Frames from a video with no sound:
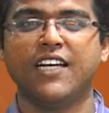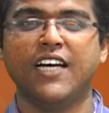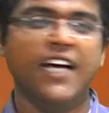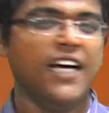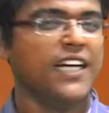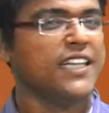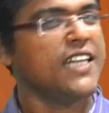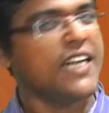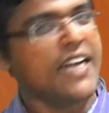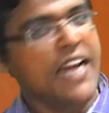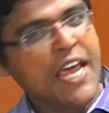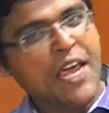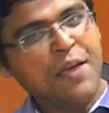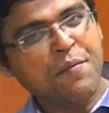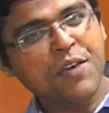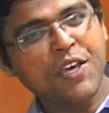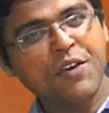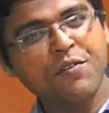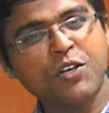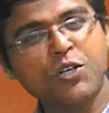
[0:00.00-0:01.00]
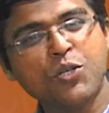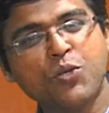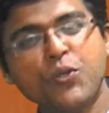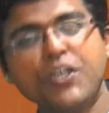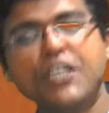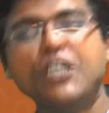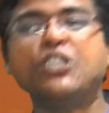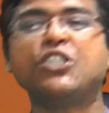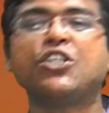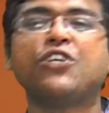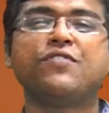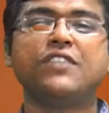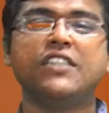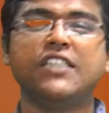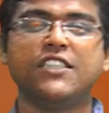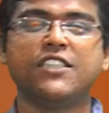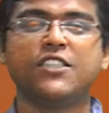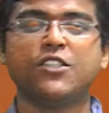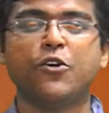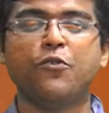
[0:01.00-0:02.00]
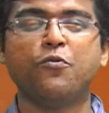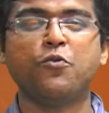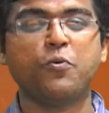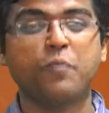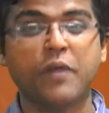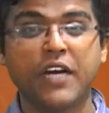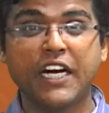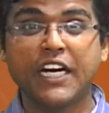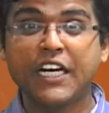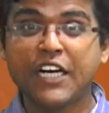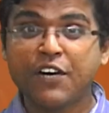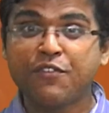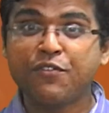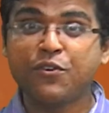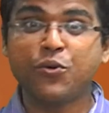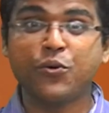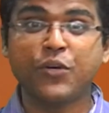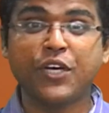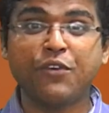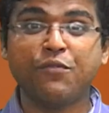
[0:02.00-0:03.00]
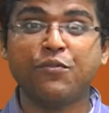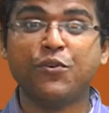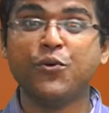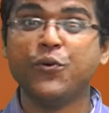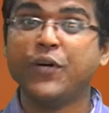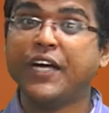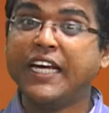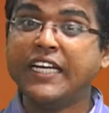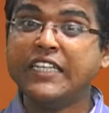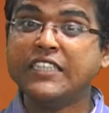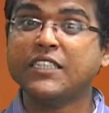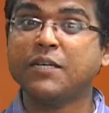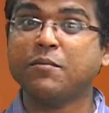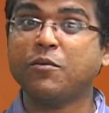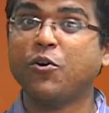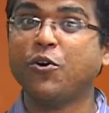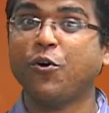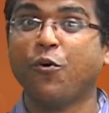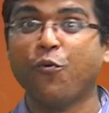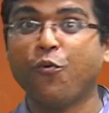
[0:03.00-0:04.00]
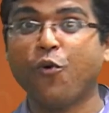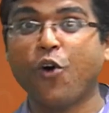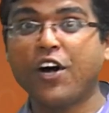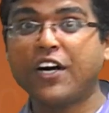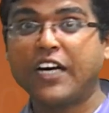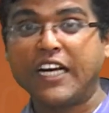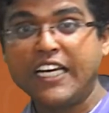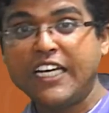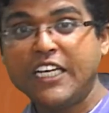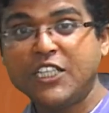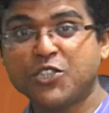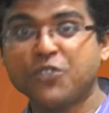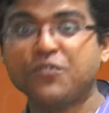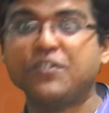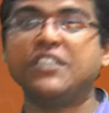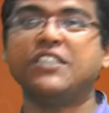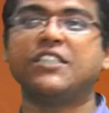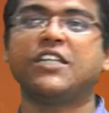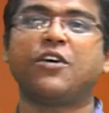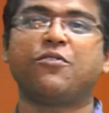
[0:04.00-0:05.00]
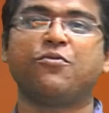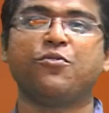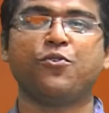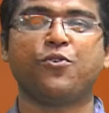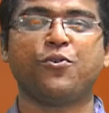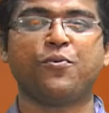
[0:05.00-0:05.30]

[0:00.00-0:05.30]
The name given to each of these would be enough to give you hints about what each of these are for.